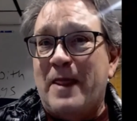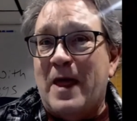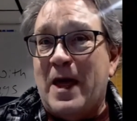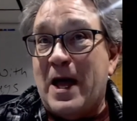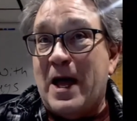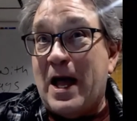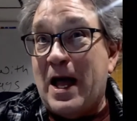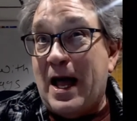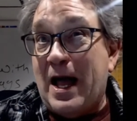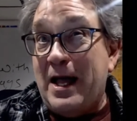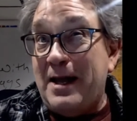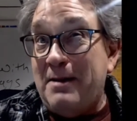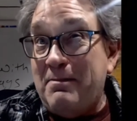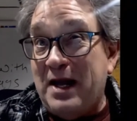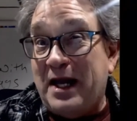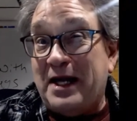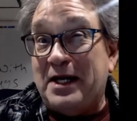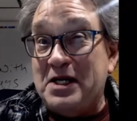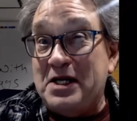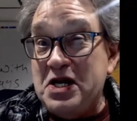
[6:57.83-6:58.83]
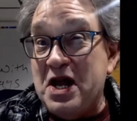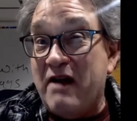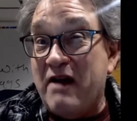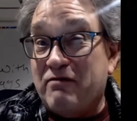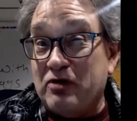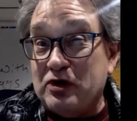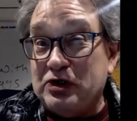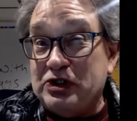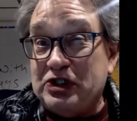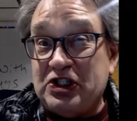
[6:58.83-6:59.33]
I may
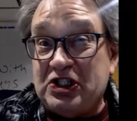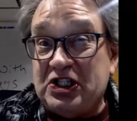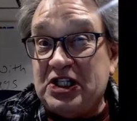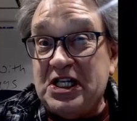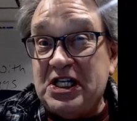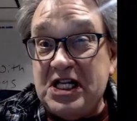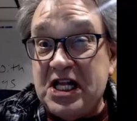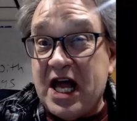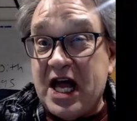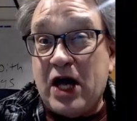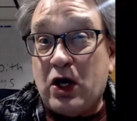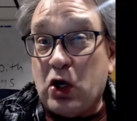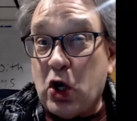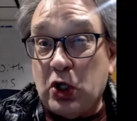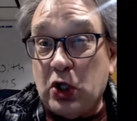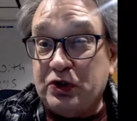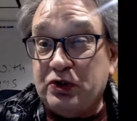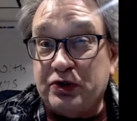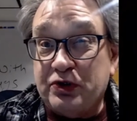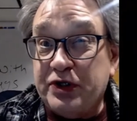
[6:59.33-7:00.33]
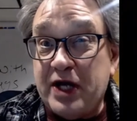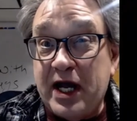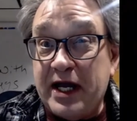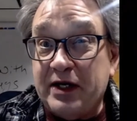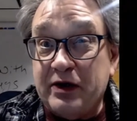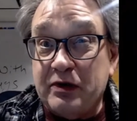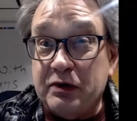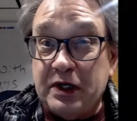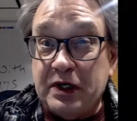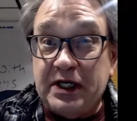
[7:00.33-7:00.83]
never see that
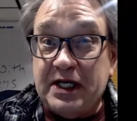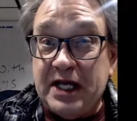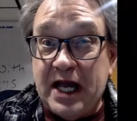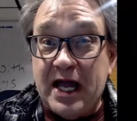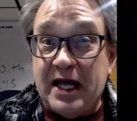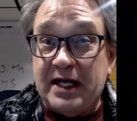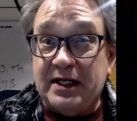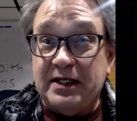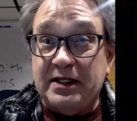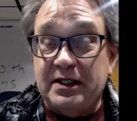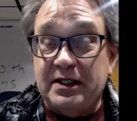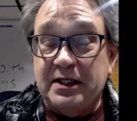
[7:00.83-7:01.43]
alternator again.